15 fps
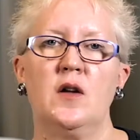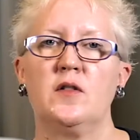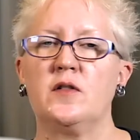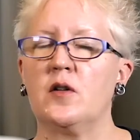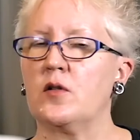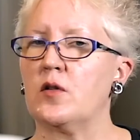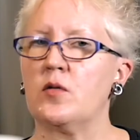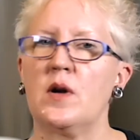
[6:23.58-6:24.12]

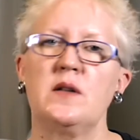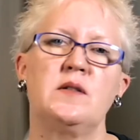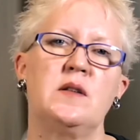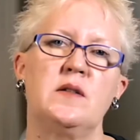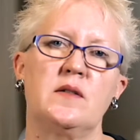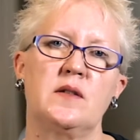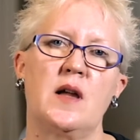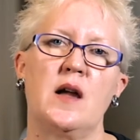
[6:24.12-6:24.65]
So
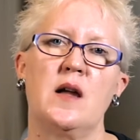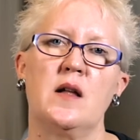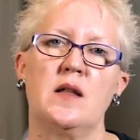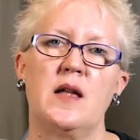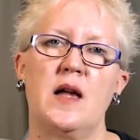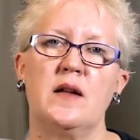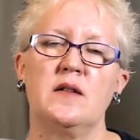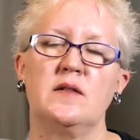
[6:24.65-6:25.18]
Crescent
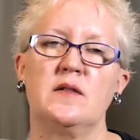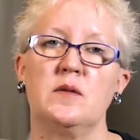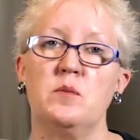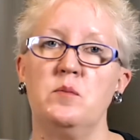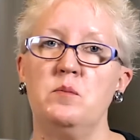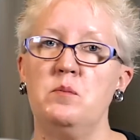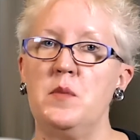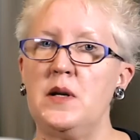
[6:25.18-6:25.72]
style has
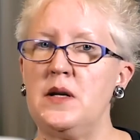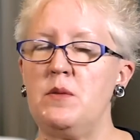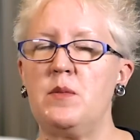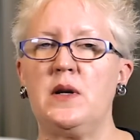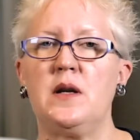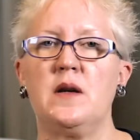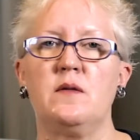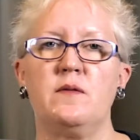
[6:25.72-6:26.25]
many,
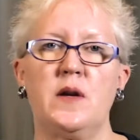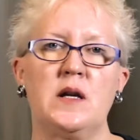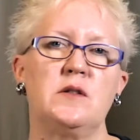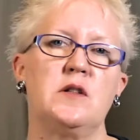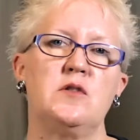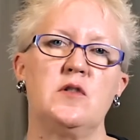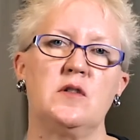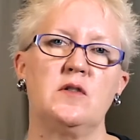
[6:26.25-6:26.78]
many
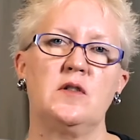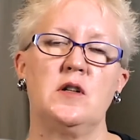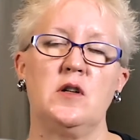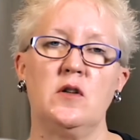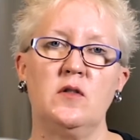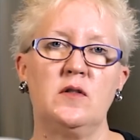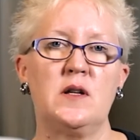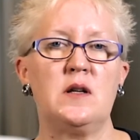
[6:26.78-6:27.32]
advantages to
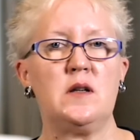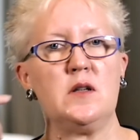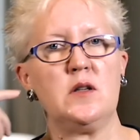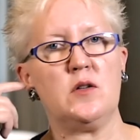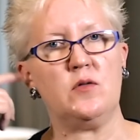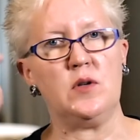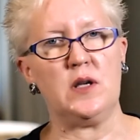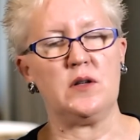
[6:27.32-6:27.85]
use it.
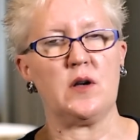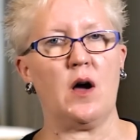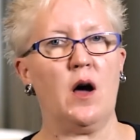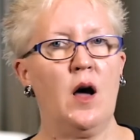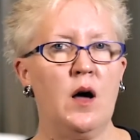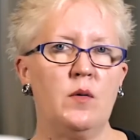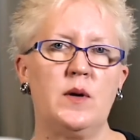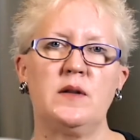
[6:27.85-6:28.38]
You need to
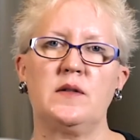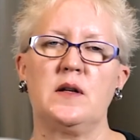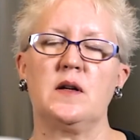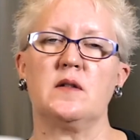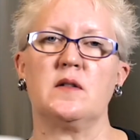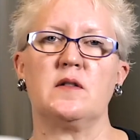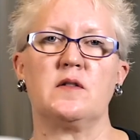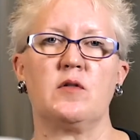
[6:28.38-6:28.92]
always think
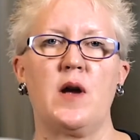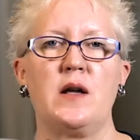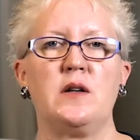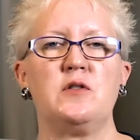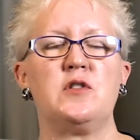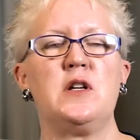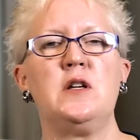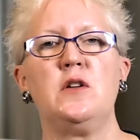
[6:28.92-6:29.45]
of the
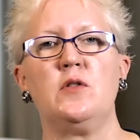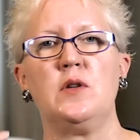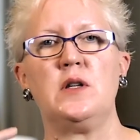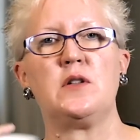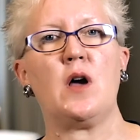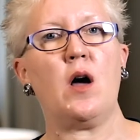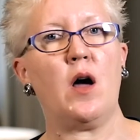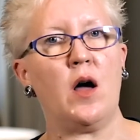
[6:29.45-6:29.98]
strategy. You
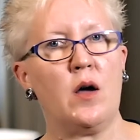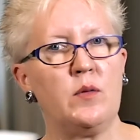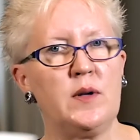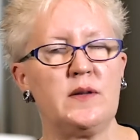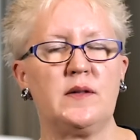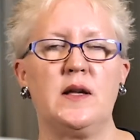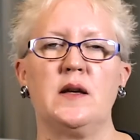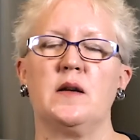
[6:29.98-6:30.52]
need to
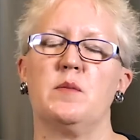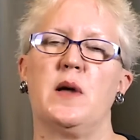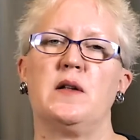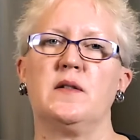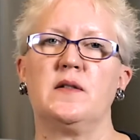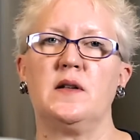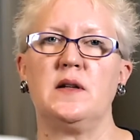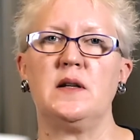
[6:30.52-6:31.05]
always think
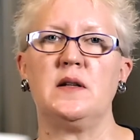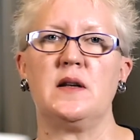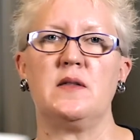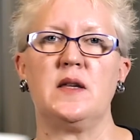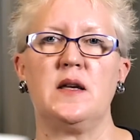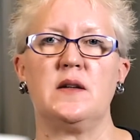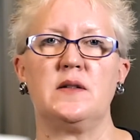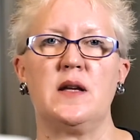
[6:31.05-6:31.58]
about sitting in
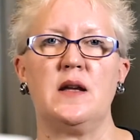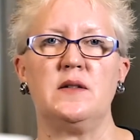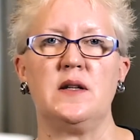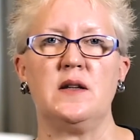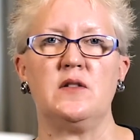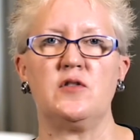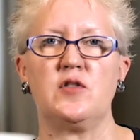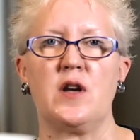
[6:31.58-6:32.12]
the
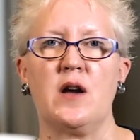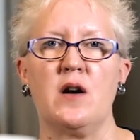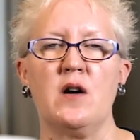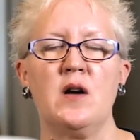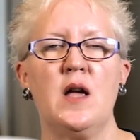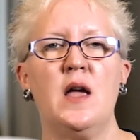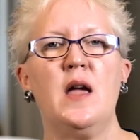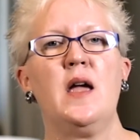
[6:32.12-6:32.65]
attendee's
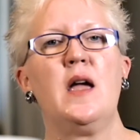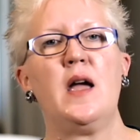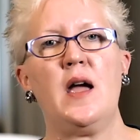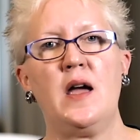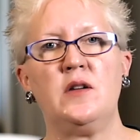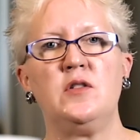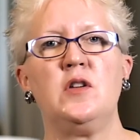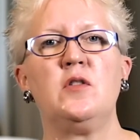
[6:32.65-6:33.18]
chair
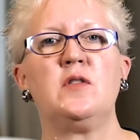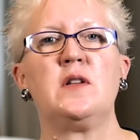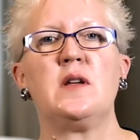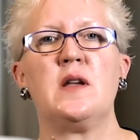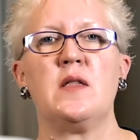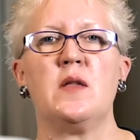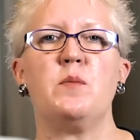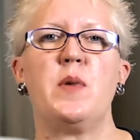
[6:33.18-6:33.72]
and use
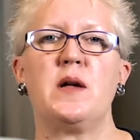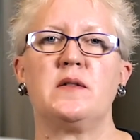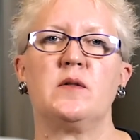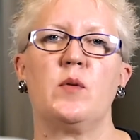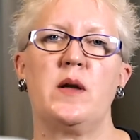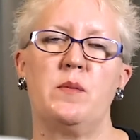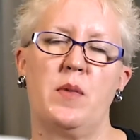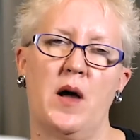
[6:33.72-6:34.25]
it in the
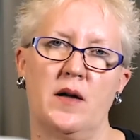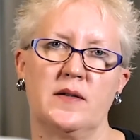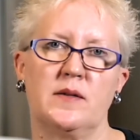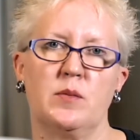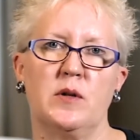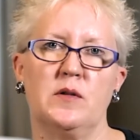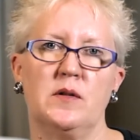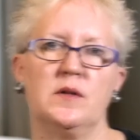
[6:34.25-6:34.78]
best way
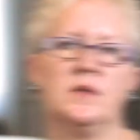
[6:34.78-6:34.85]
possible.